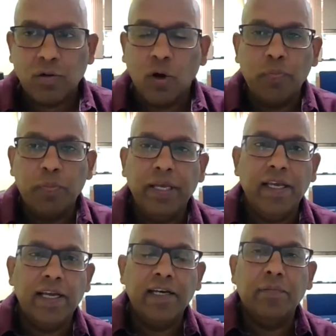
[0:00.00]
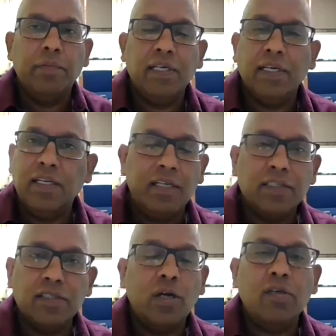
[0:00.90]
copying and imitating
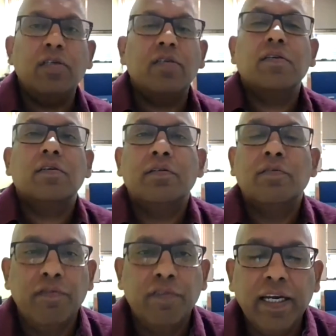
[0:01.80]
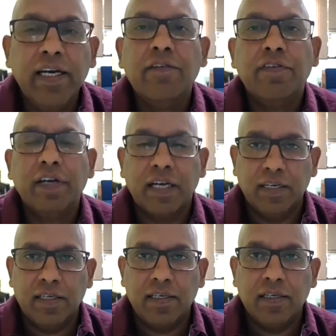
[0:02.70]
is not very
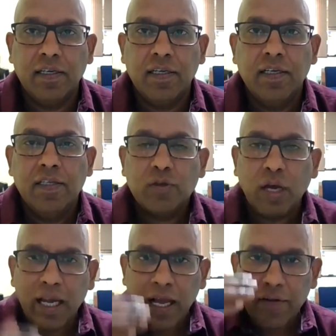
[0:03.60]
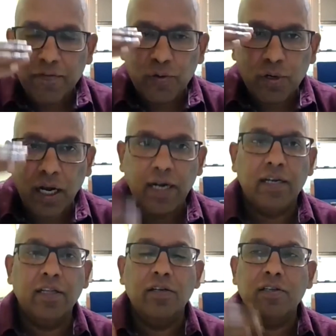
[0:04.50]
difficult. So I'll have to
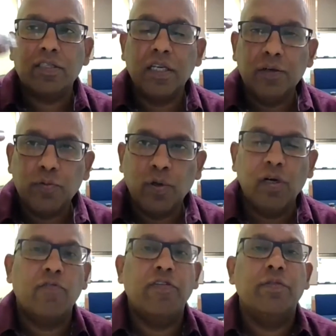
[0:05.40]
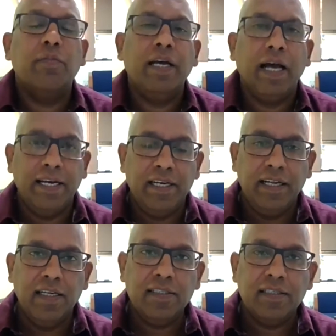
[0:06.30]
continuously work with my
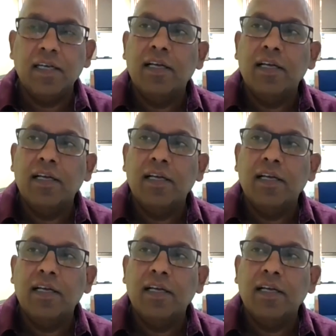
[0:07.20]
ideas,